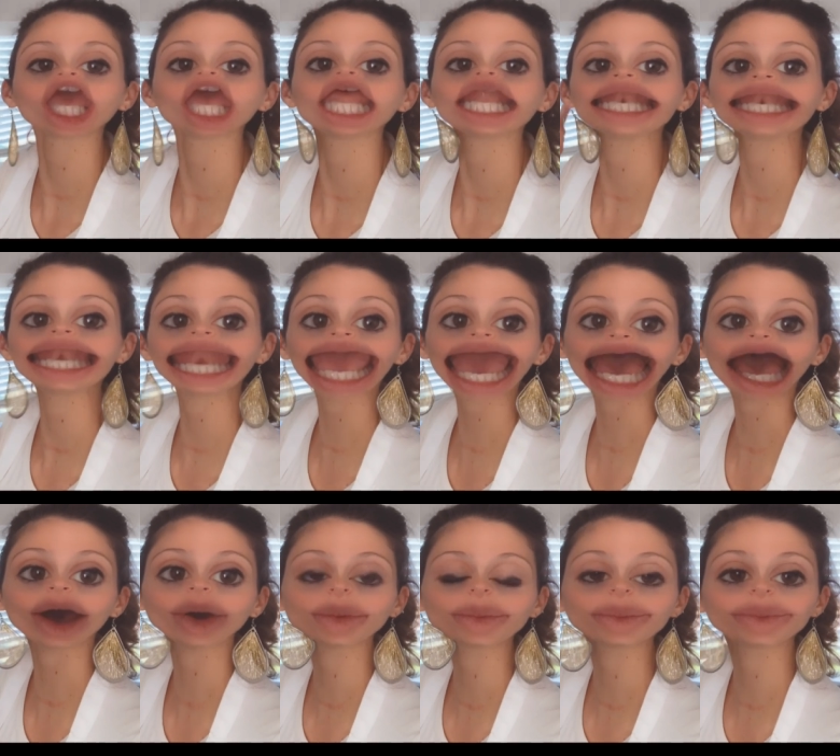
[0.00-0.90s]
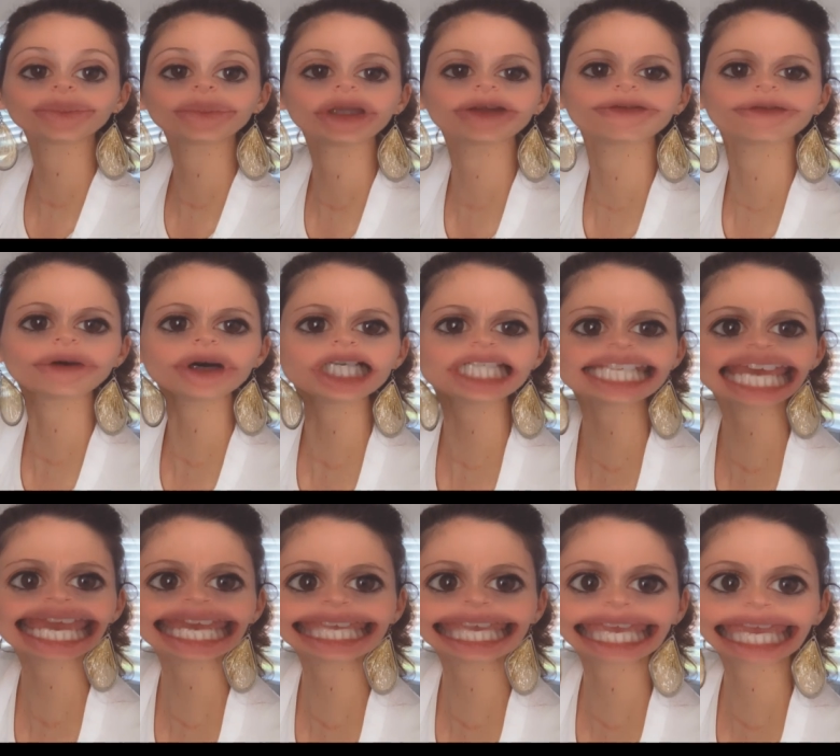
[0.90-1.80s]
Now, before
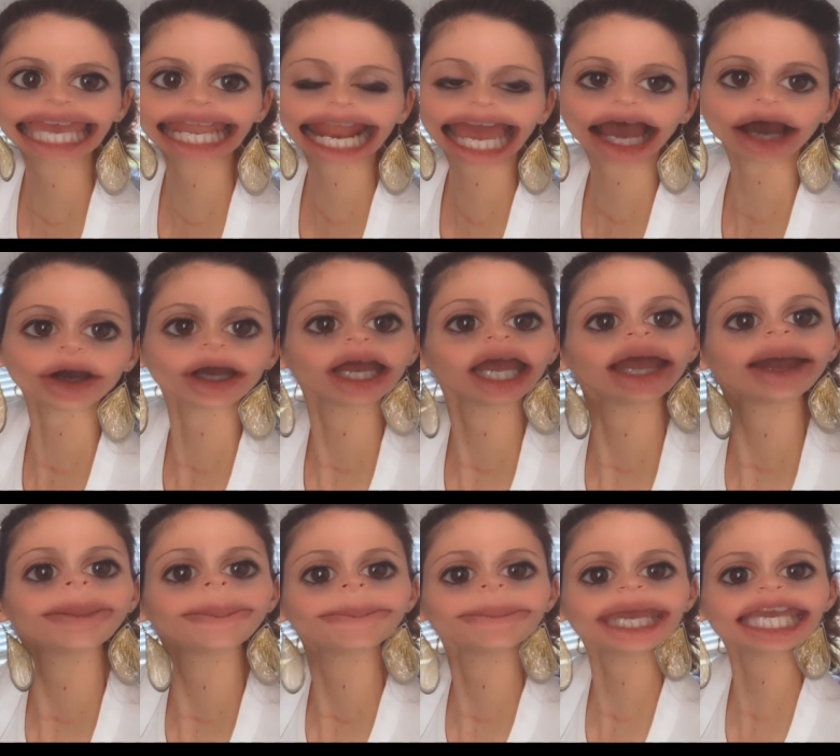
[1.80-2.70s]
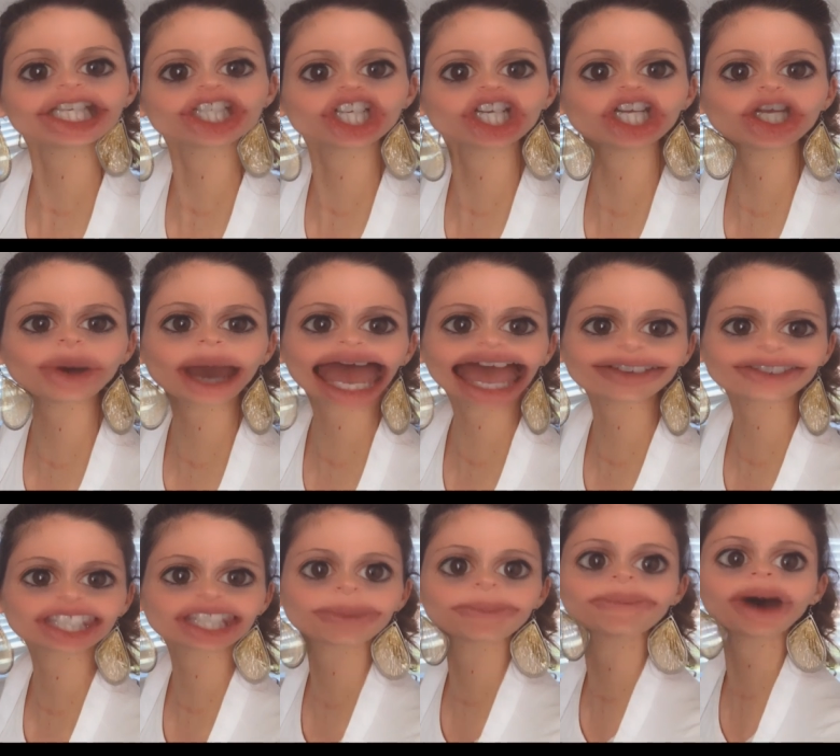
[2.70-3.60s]
taking it out, make sure you have
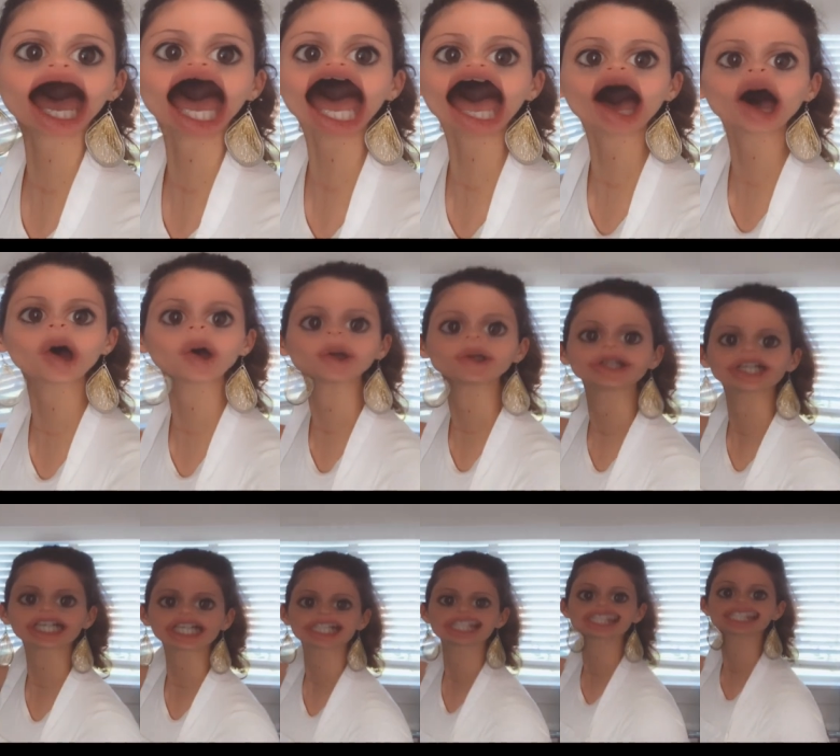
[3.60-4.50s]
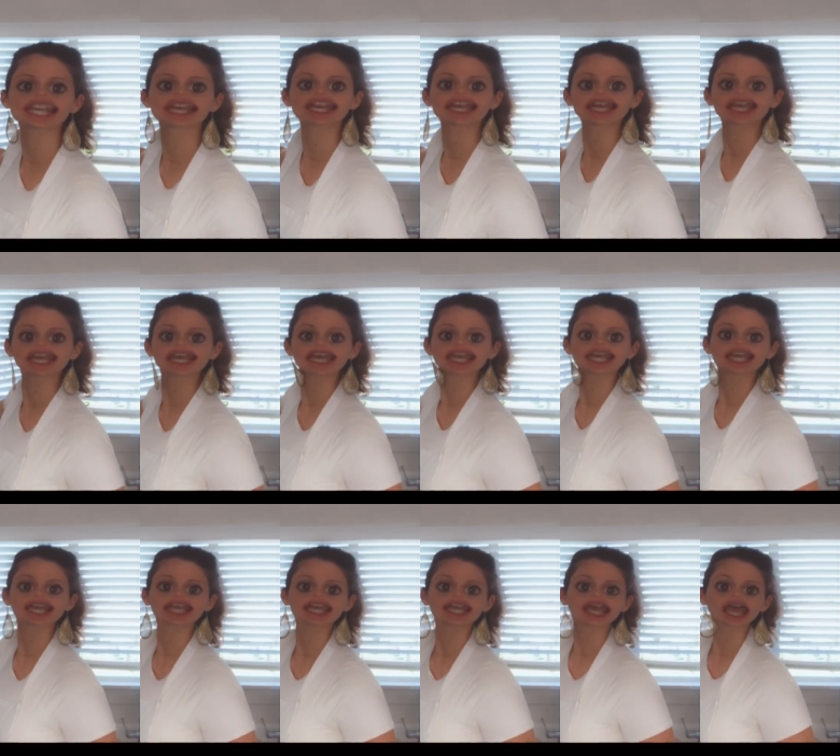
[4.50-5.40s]
some pot holders.
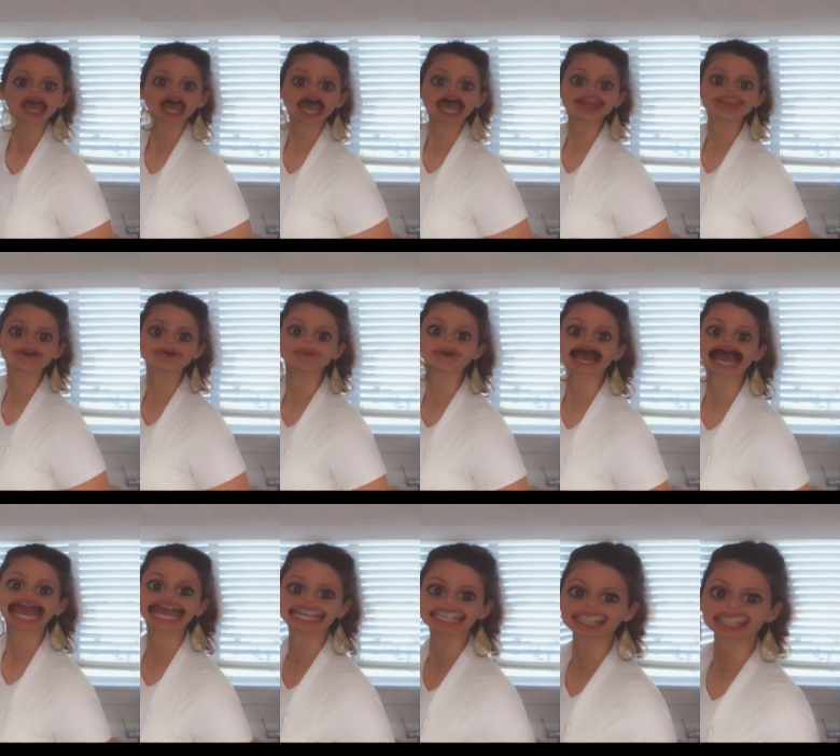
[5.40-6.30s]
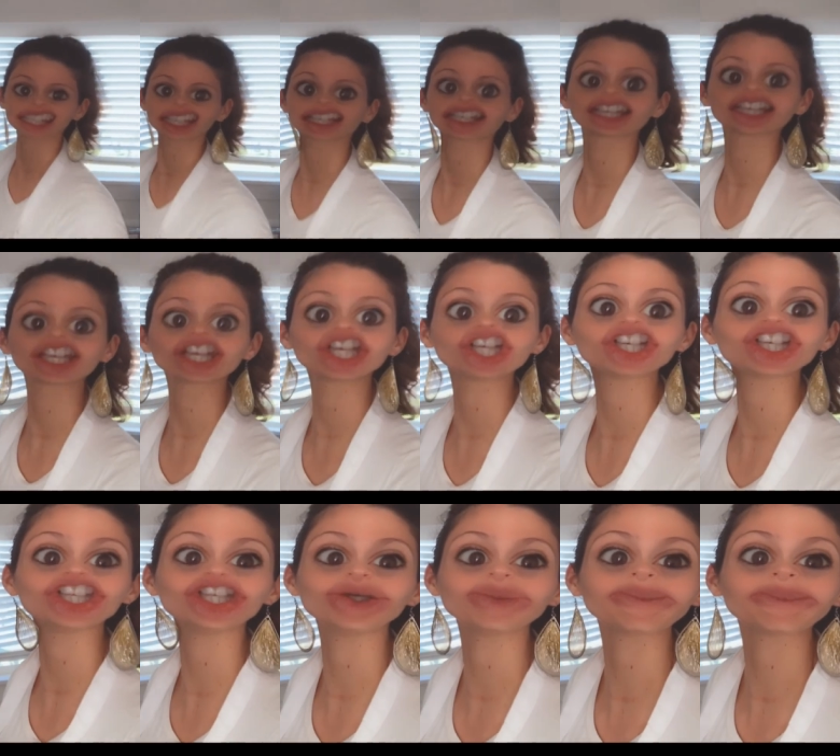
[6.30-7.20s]
Otherwise,
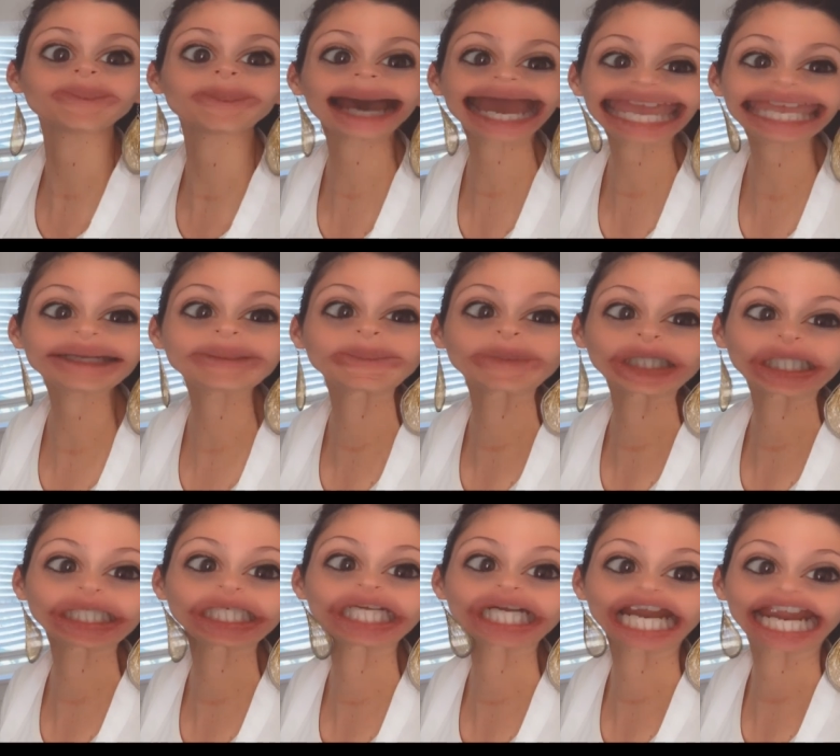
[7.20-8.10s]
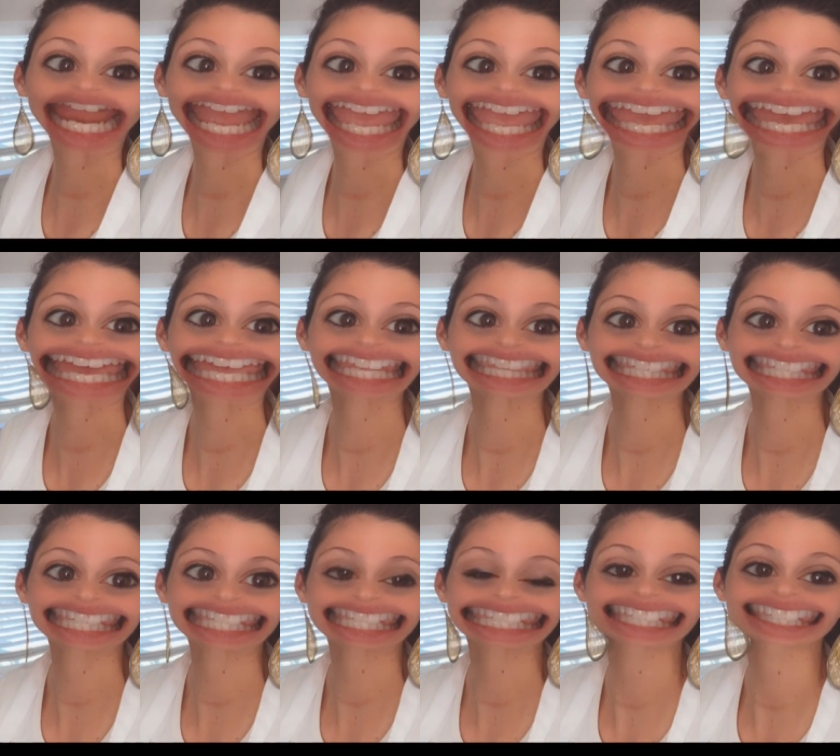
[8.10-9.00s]
you might burn your hands.
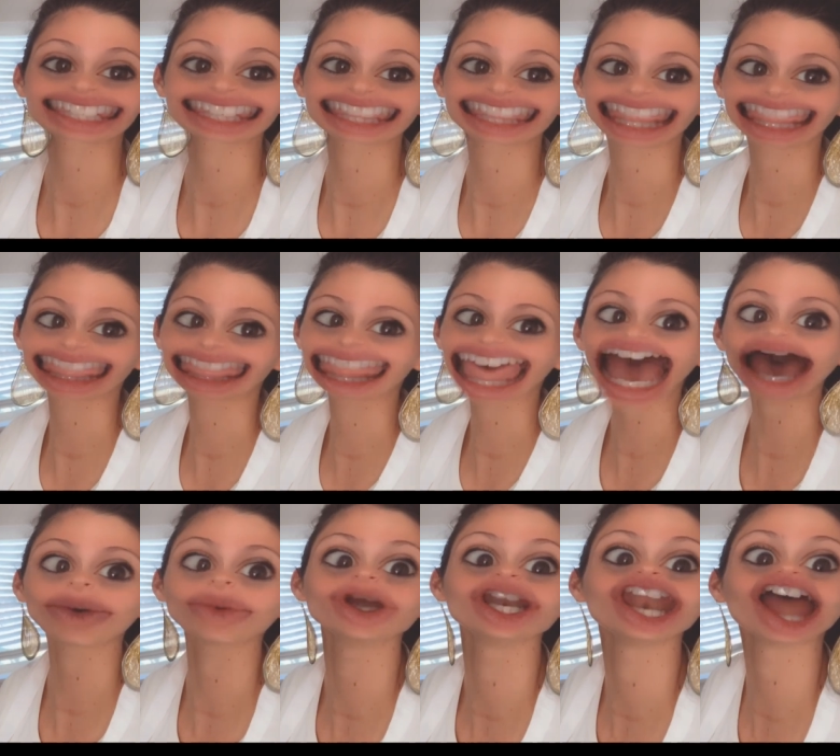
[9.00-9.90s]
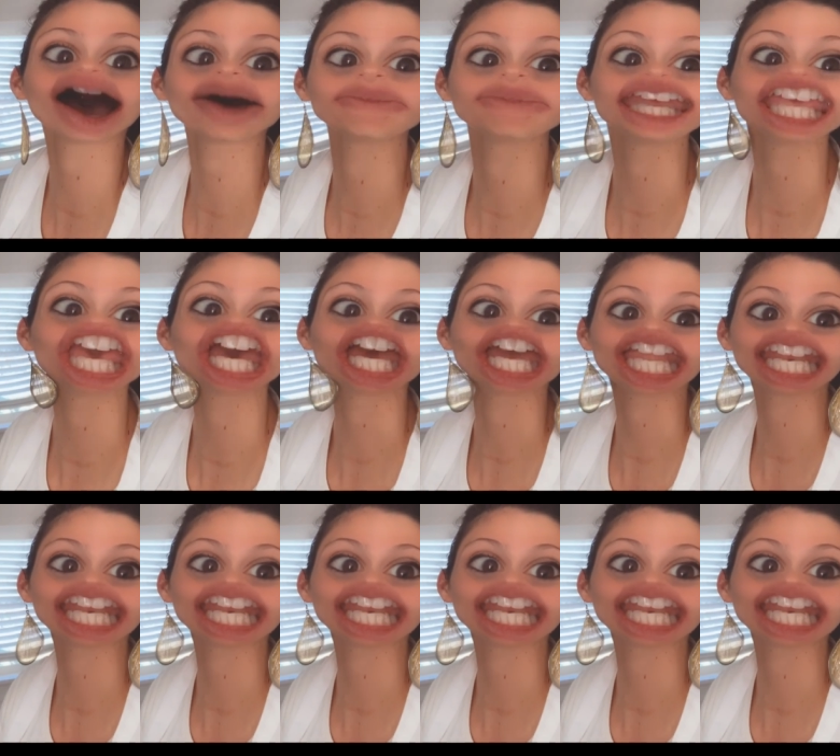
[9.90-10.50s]
That would not be good.